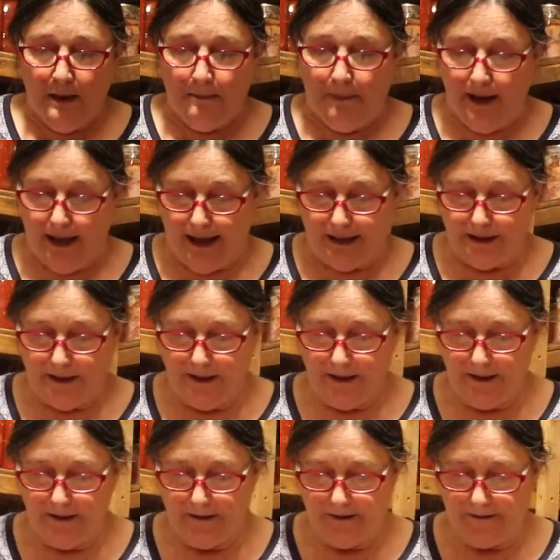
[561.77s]
But
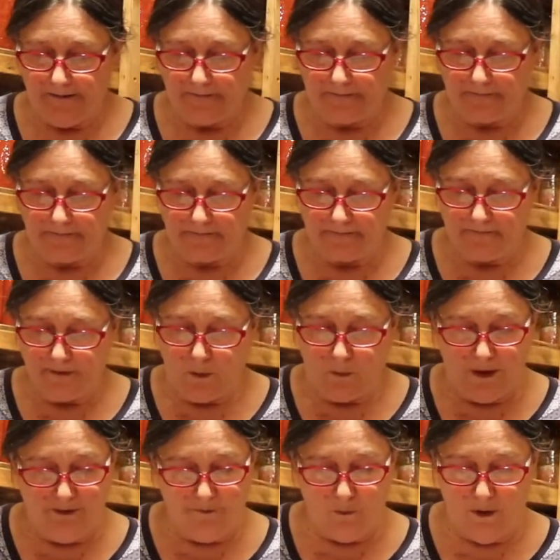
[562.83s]

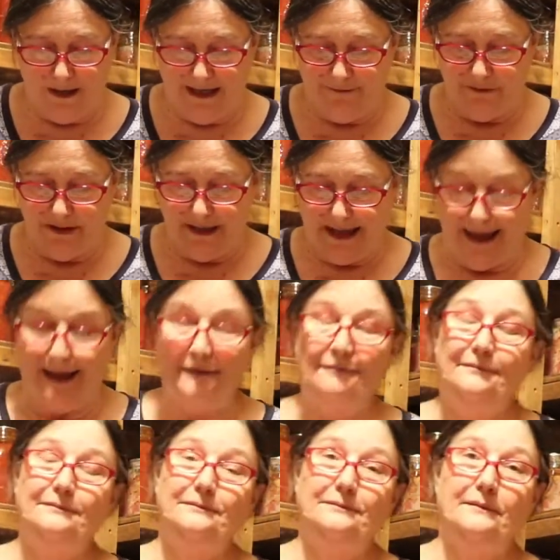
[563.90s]
what if it wasn't even that?
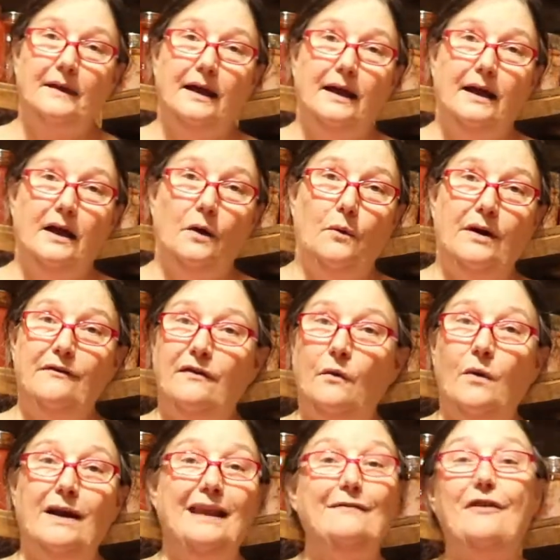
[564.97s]
What if it
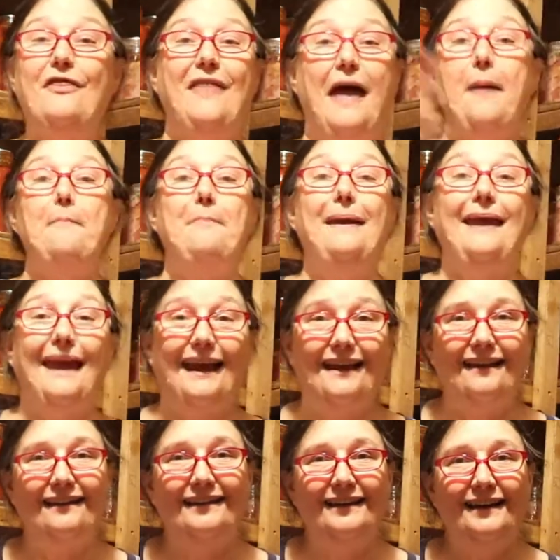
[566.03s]
wasn't even that big?
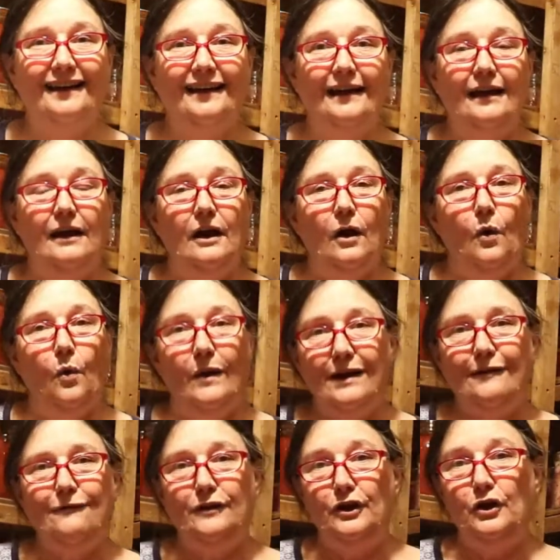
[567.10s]
What
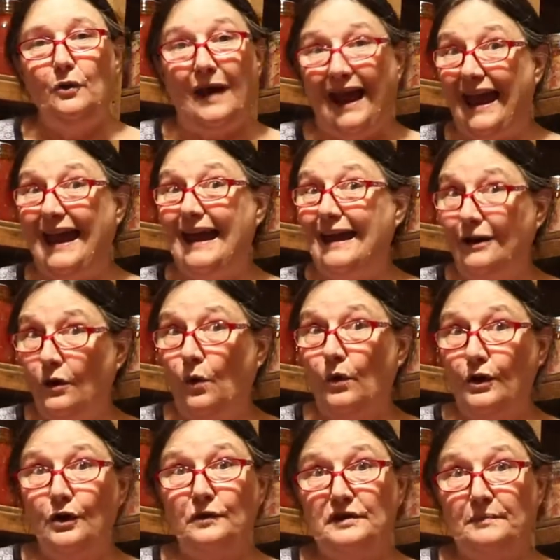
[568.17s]
if you and or
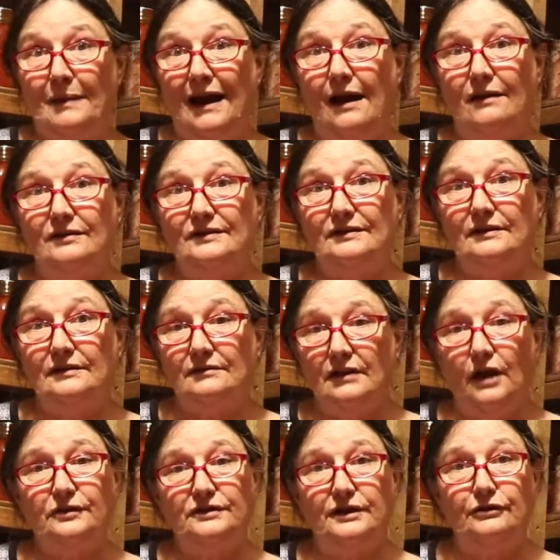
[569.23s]
your spouse
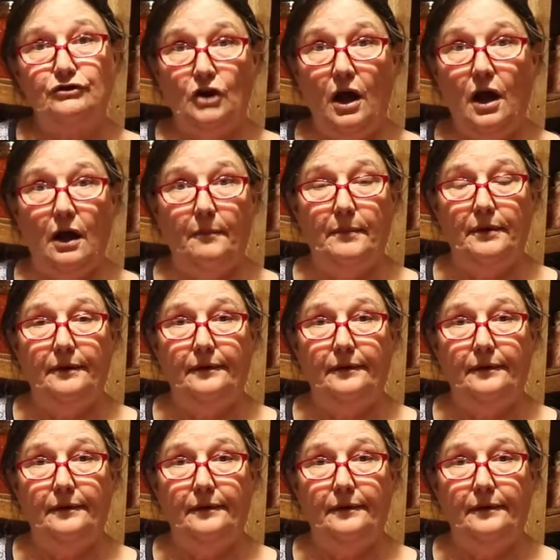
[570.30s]
lost their job?